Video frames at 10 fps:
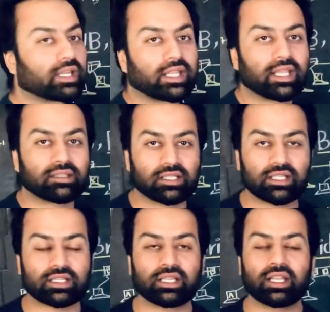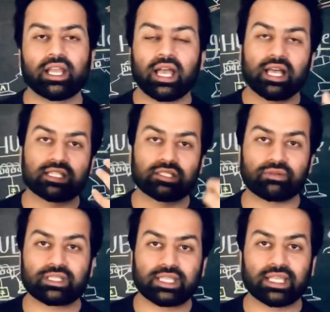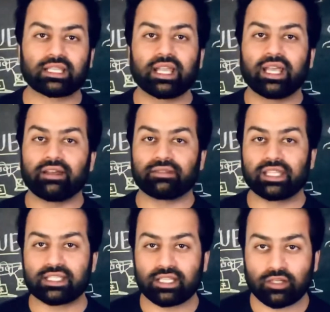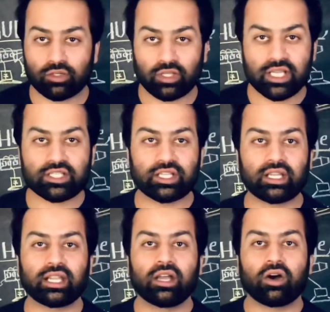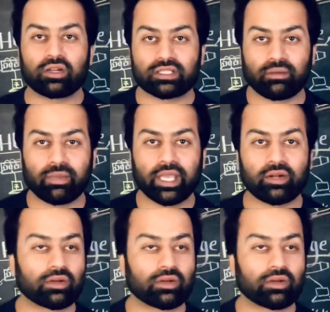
intelligent, and switch get, if there is a collision or some error,